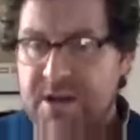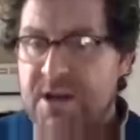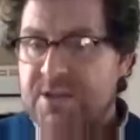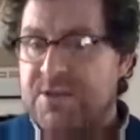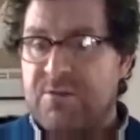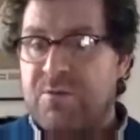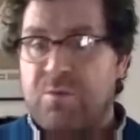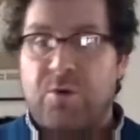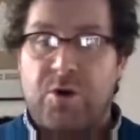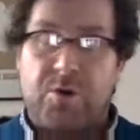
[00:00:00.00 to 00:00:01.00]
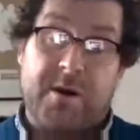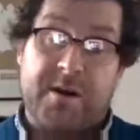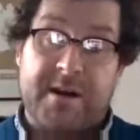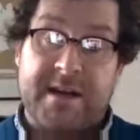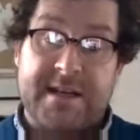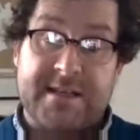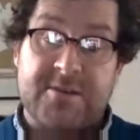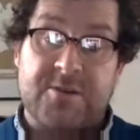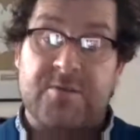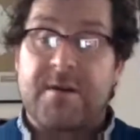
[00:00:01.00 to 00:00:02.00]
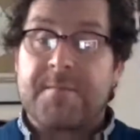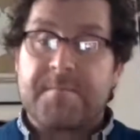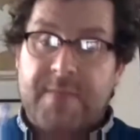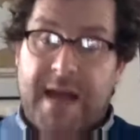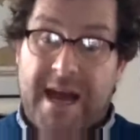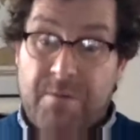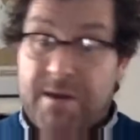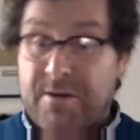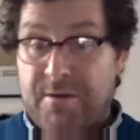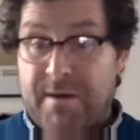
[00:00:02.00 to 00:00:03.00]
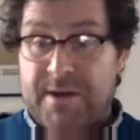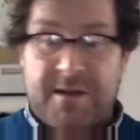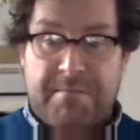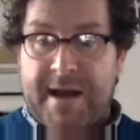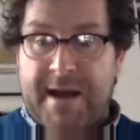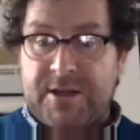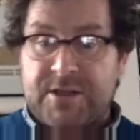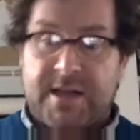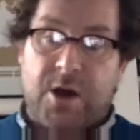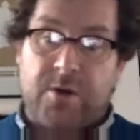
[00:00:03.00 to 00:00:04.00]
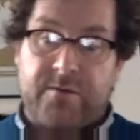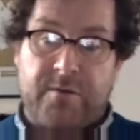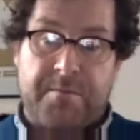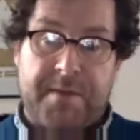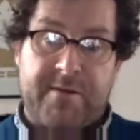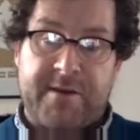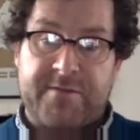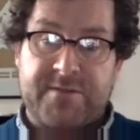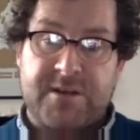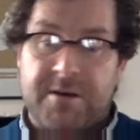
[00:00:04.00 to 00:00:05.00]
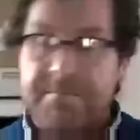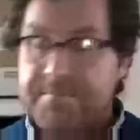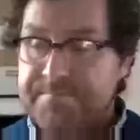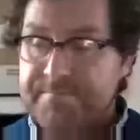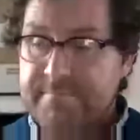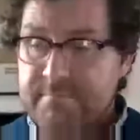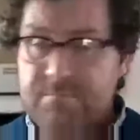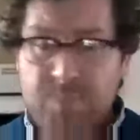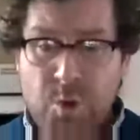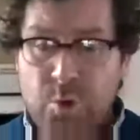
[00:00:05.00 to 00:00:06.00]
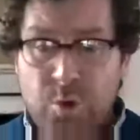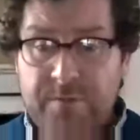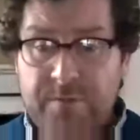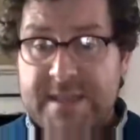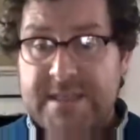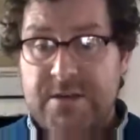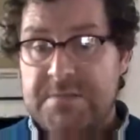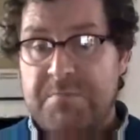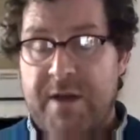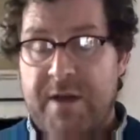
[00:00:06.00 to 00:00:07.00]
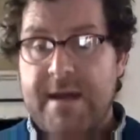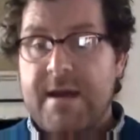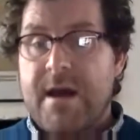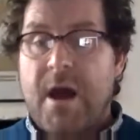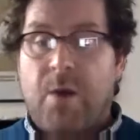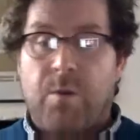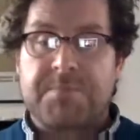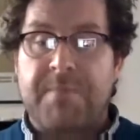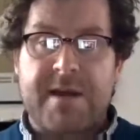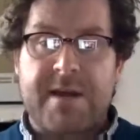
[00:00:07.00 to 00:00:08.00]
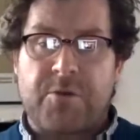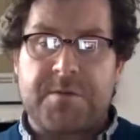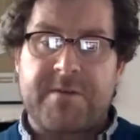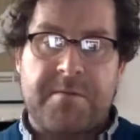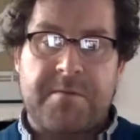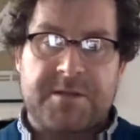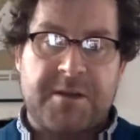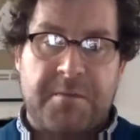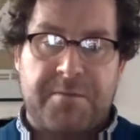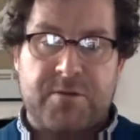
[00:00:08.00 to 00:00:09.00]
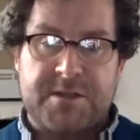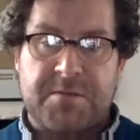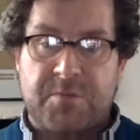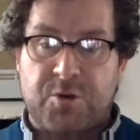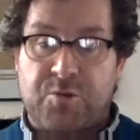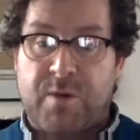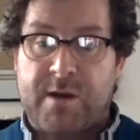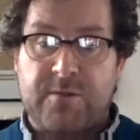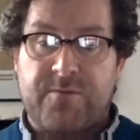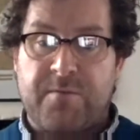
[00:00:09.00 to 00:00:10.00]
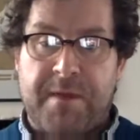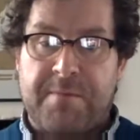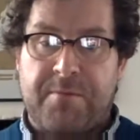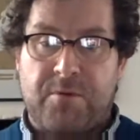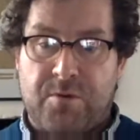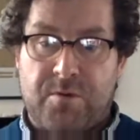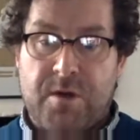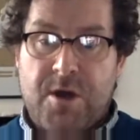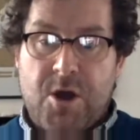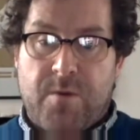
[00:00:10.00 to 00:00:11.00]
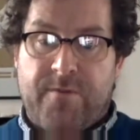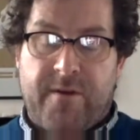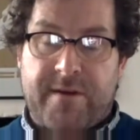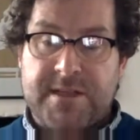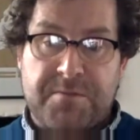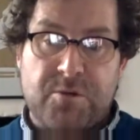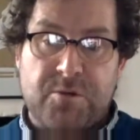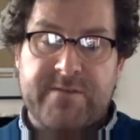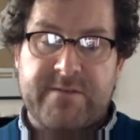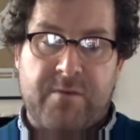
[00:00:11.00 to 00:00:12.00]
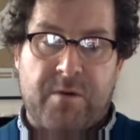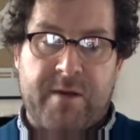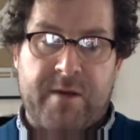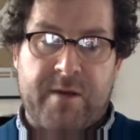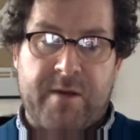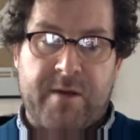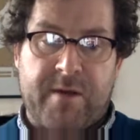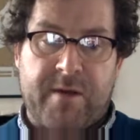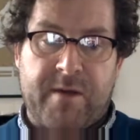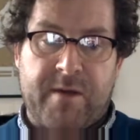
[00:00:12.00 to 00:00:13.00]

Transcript: to do the work we're going to need to do? How are we going to actually manage that over a period of time? all of this costs money and whilst many groups are able to deploy some goodwill from people who who are very supportive of what they're trying to do